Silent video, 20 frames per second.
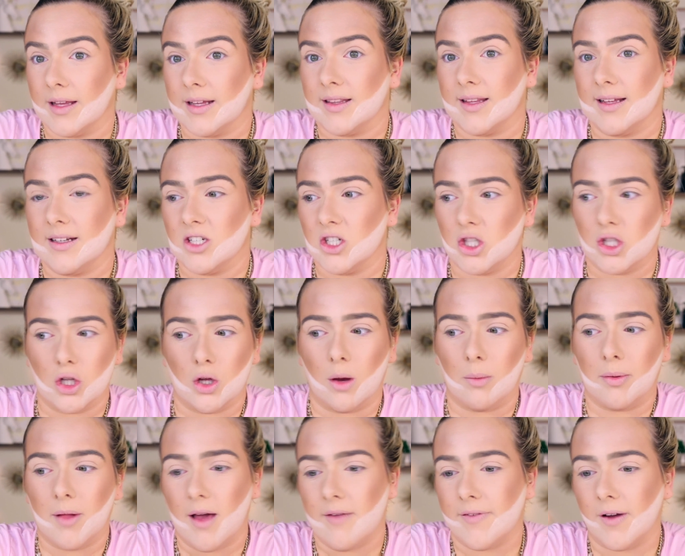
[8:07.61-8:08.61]
Like they just
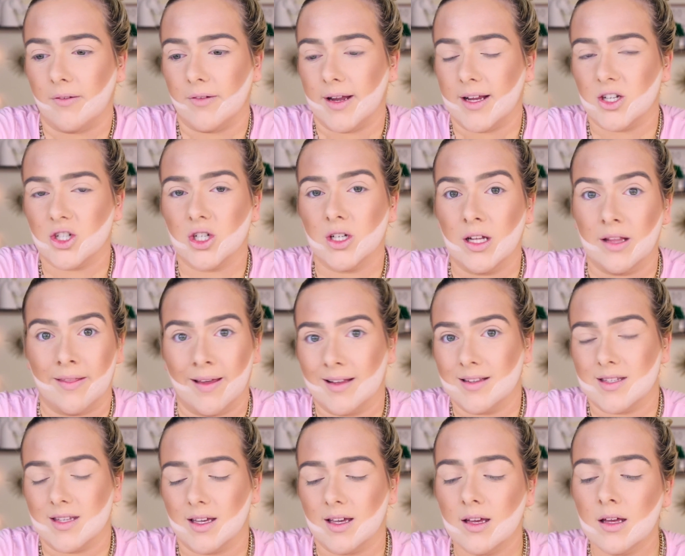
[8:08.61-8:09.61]
apply foundation and
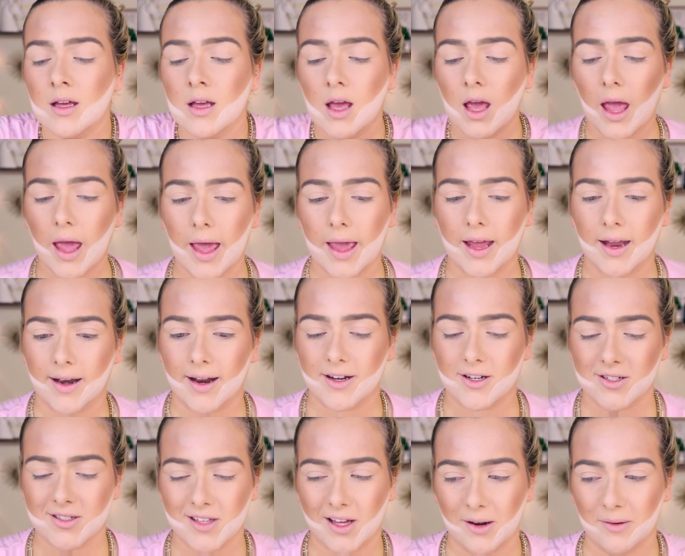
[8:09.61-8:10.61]
that's it. And I
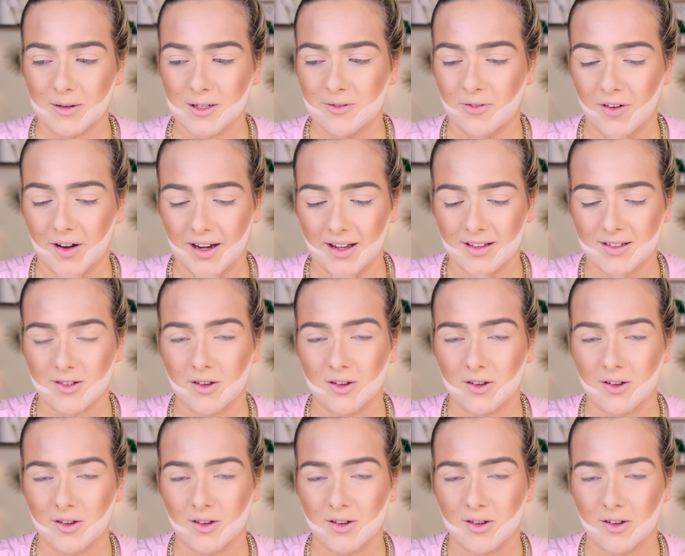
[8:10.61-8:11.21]
just thought it was funny.